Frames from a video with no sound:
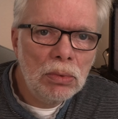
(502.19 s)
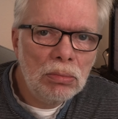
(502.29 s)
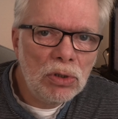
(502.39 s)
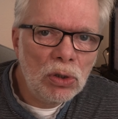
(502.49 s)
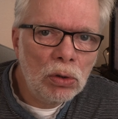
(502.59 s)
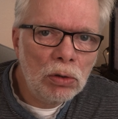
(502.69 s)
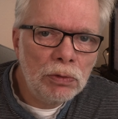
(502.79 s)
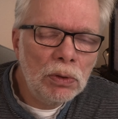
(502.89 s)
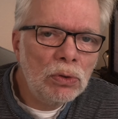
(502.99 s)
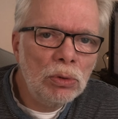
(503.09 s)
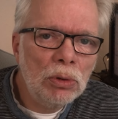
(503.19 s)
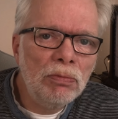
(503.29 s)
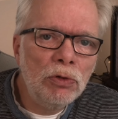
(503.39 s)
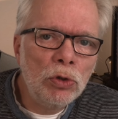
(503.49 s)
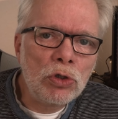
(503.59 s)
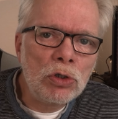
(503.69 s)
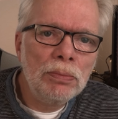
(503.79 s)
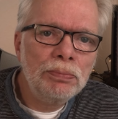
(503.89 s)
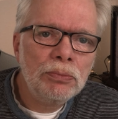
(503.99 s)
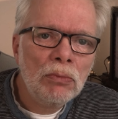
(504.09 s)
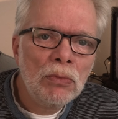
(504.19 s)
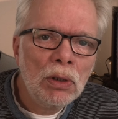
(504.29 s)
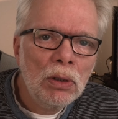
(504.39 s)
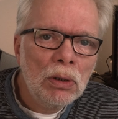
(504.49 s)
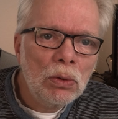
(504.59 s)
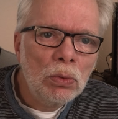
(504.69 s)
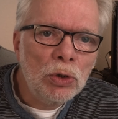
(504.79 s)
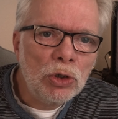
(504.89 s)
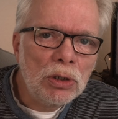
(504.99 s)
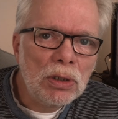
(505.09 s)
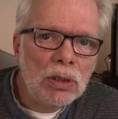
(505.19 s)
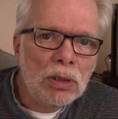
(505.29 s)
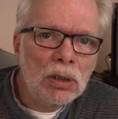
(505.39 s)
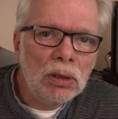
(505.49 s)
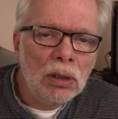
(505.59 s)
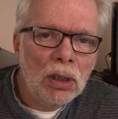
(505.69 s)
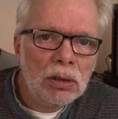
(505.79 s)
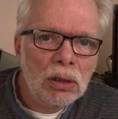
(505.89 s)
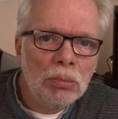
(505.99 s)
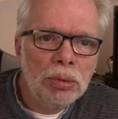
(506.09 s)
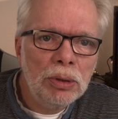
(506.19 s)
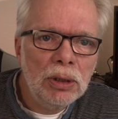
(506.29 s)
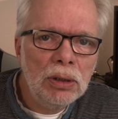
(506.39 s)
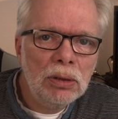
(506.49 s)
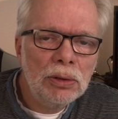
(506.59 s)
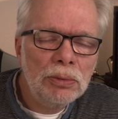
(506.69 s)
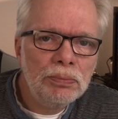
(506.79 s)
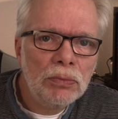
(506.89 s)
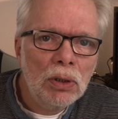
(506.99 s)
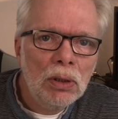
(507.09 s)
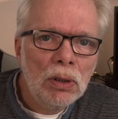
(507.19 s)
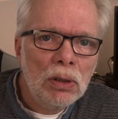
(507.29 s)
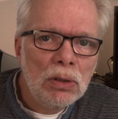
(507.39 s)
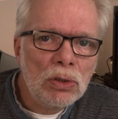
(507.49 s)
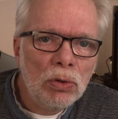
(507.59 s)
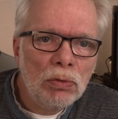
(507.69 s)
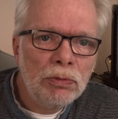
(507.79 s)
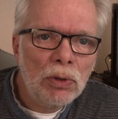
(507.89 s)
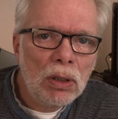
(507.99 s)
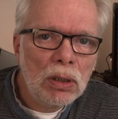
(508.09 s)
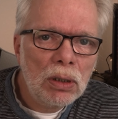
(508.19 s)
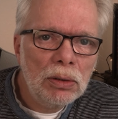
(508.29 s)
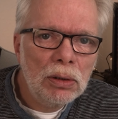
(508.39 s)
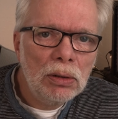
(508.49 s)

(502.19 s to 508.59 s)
sort of interim version which is not complete so far